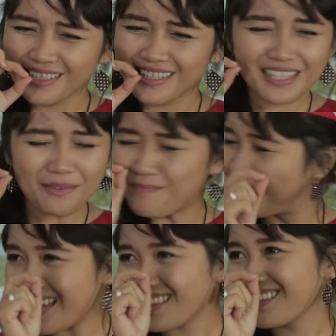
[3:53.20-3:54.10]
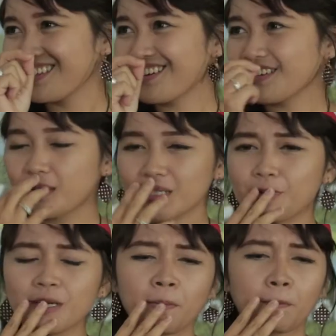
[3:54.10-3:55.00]
bit, you know, but
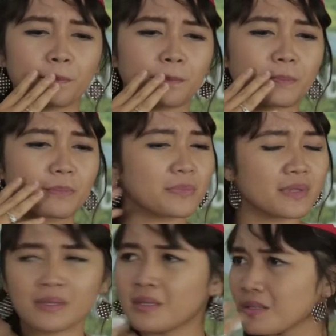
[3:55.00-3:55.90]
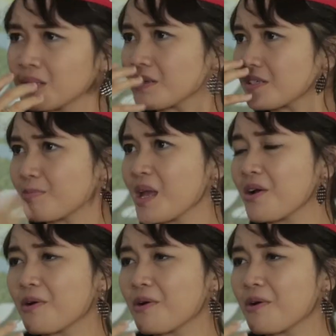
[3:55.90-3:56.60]
we know this is the smell